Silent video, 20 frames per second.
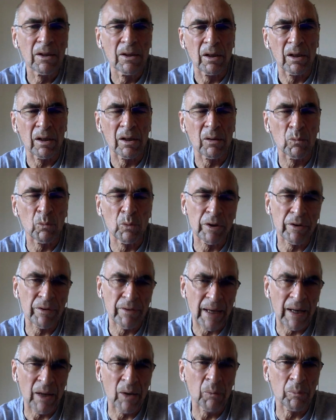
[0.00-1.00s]
with
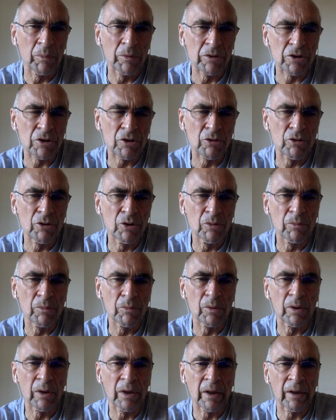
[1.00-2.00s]
Alpus
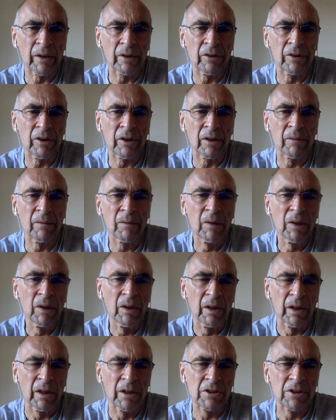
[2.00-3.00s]
Group, and
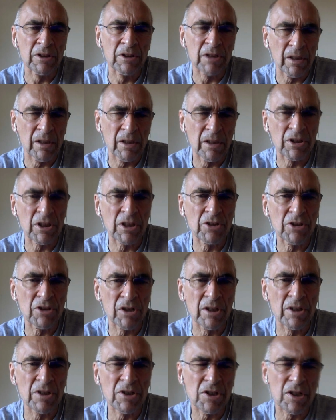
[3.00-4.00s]
it
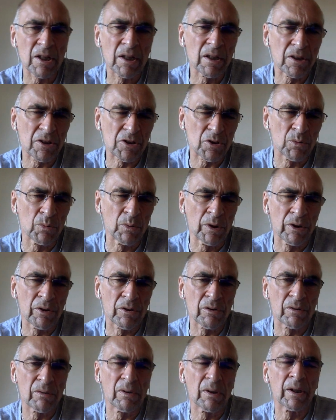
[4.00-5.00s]
essentially starts
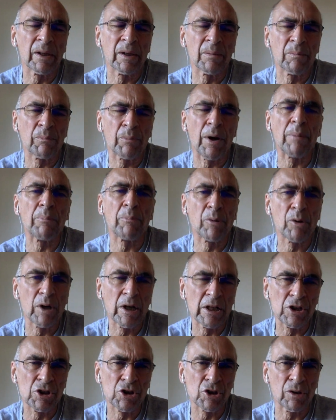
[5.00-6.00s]
with
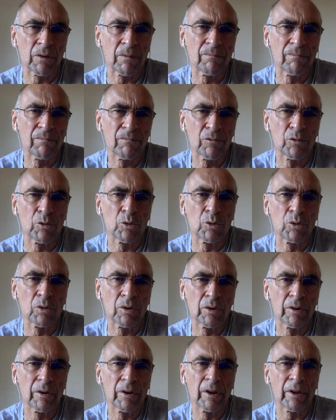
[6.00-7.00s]
preparation
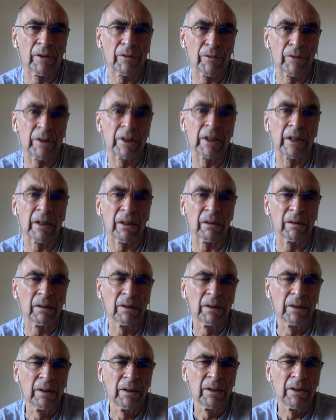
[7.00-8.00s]
for the deal.
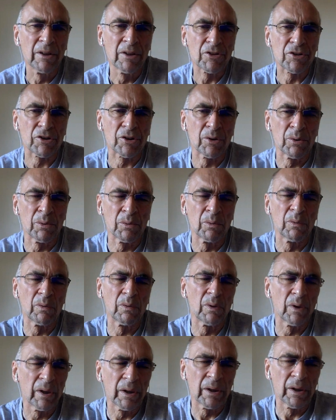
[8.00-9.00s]
So
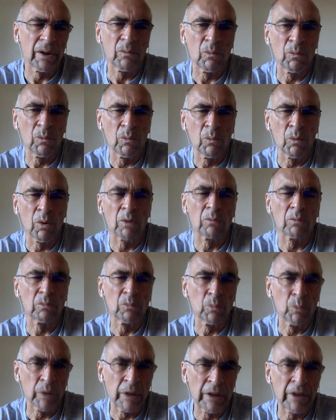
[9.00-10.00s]
what
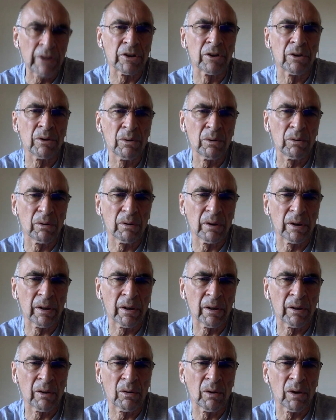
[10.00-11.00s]
we do
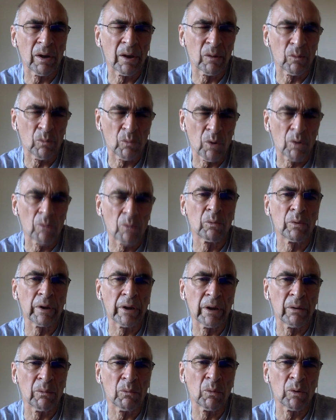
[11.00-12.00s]
and what
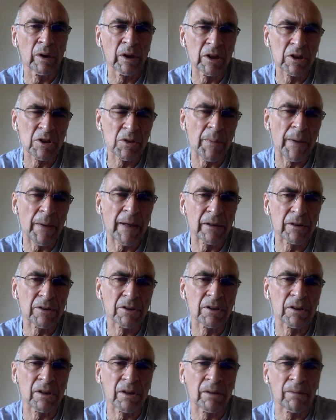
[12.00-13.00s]
we would
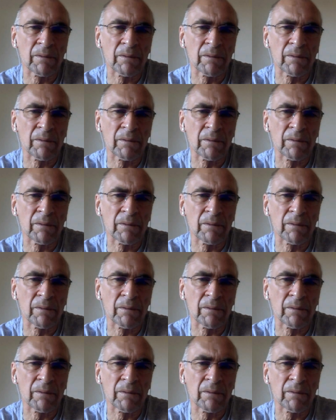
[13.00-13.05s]
expect